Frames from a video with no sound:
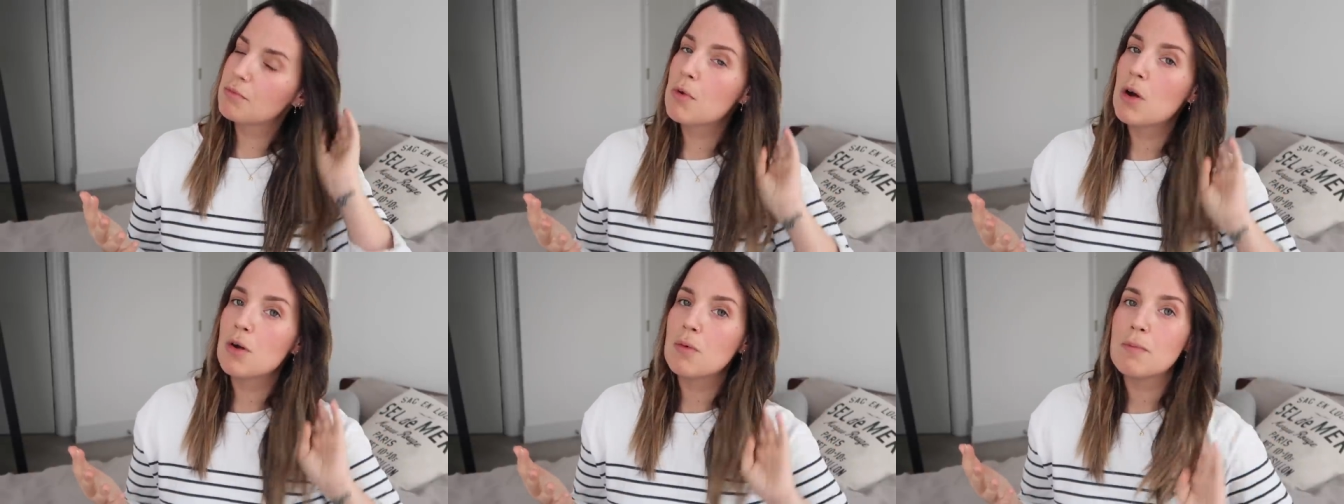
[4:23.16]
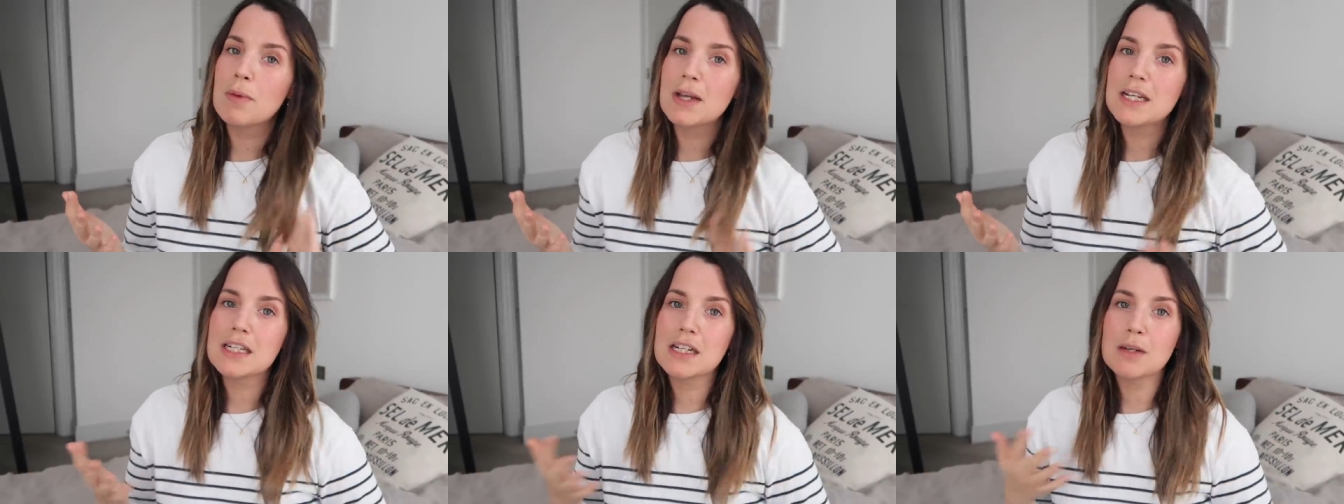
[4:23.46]

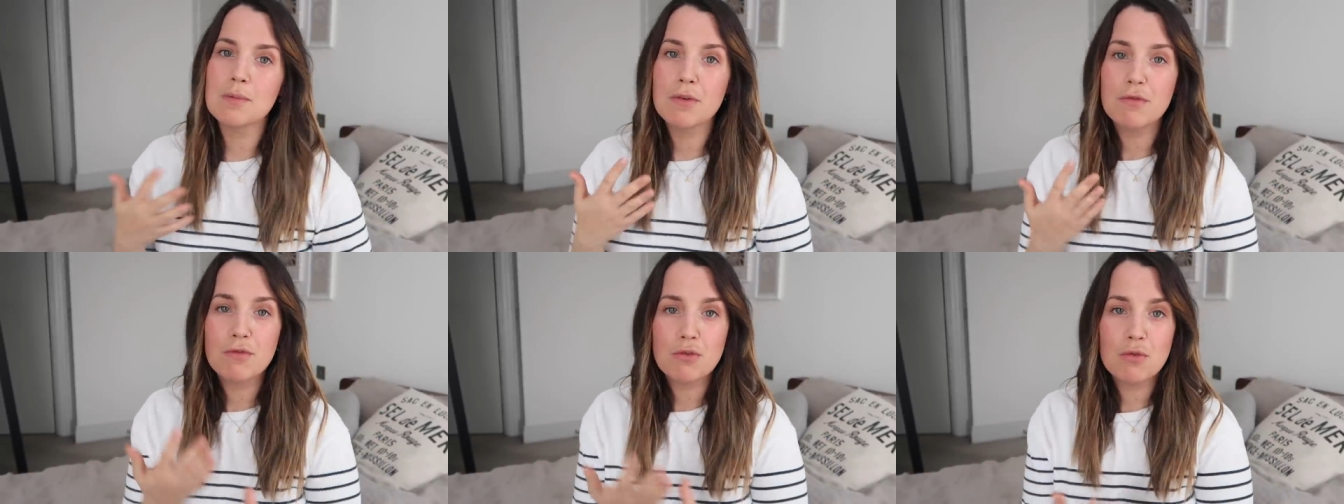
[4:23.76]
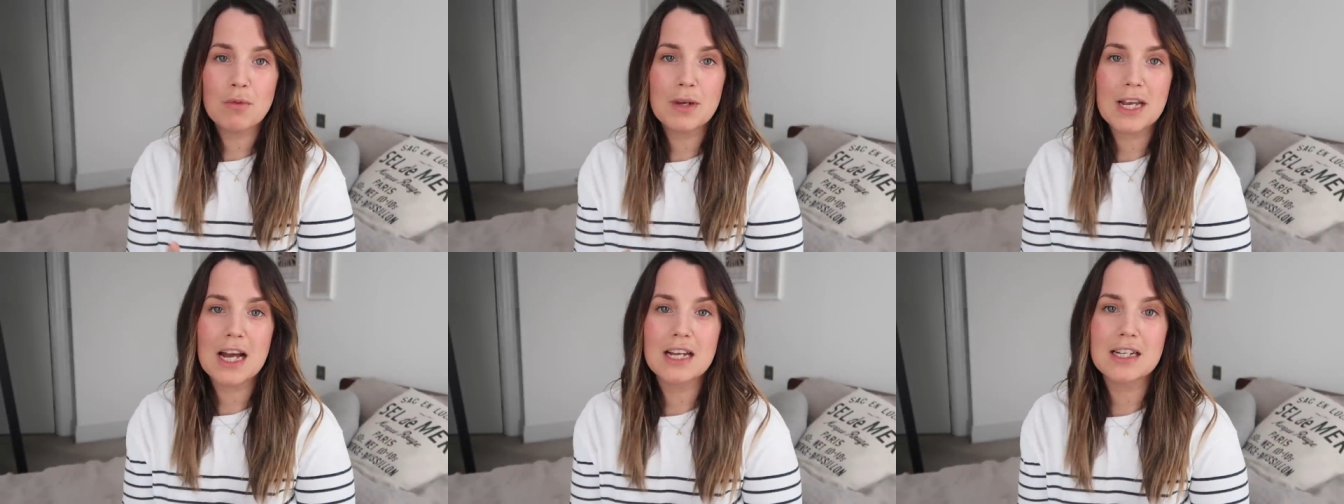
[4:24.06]
well, basically,
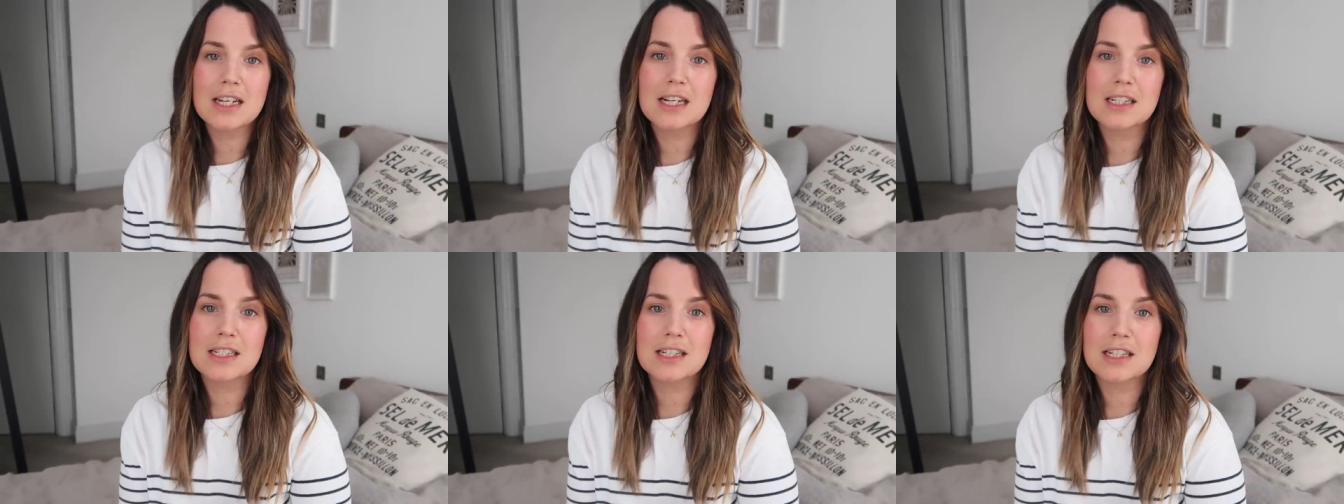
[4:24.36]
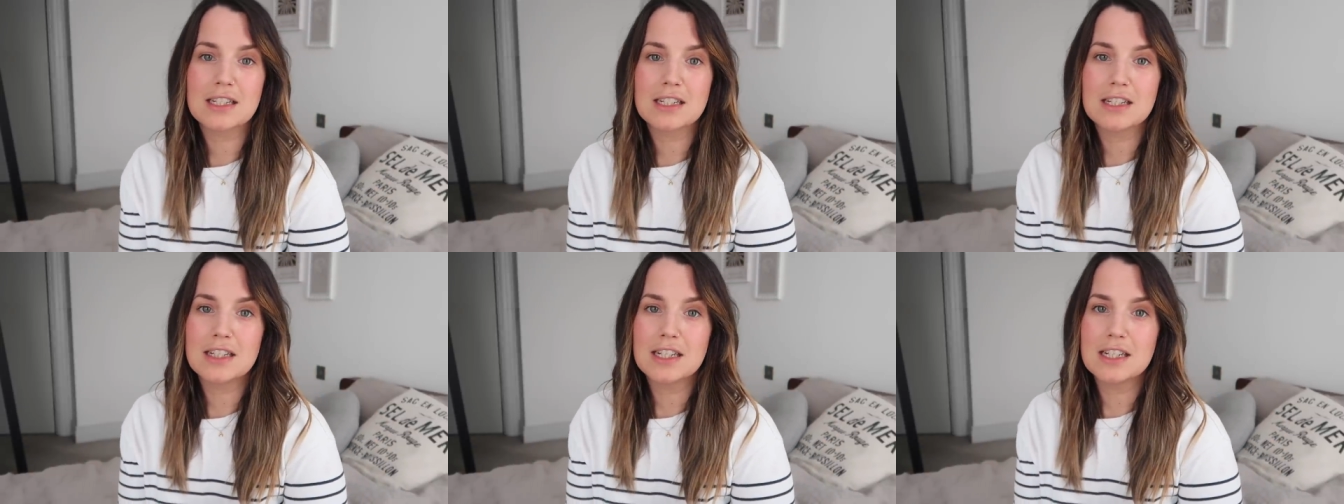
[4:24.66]
before we had
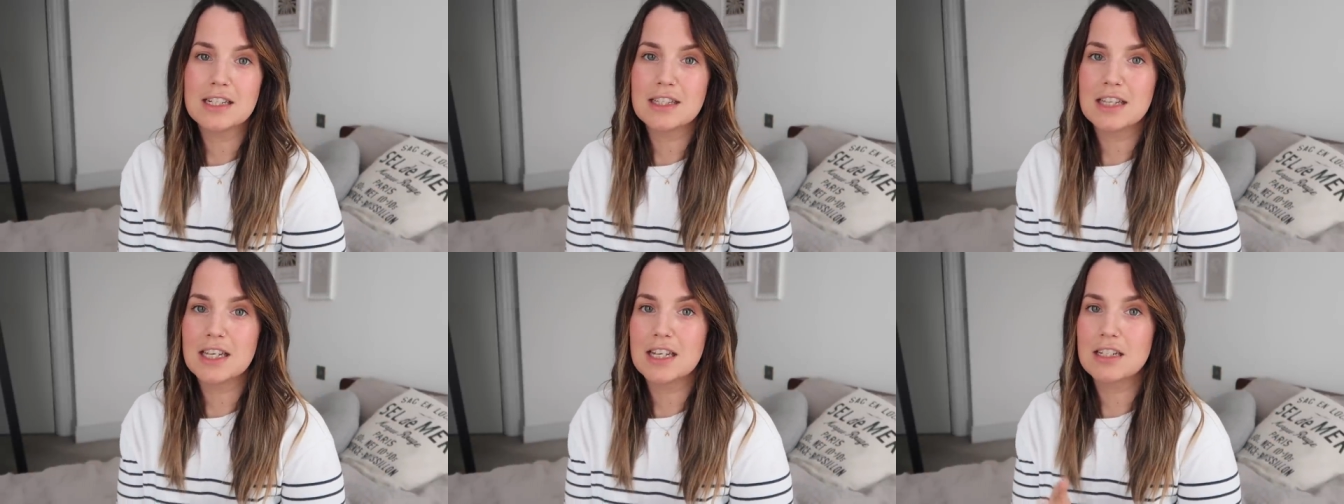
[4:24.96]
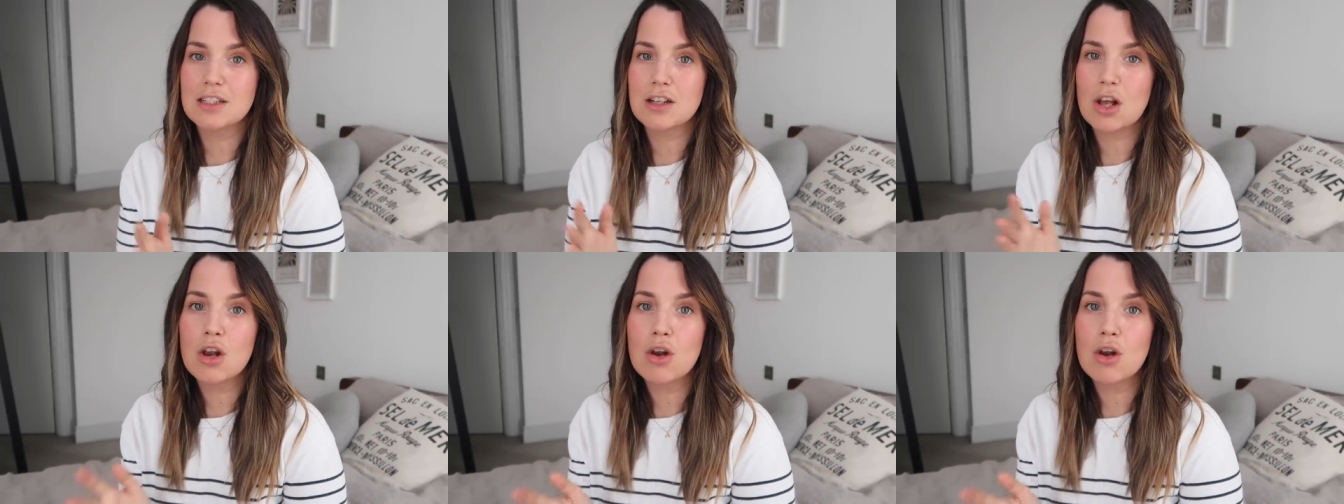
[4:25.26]
access to these things,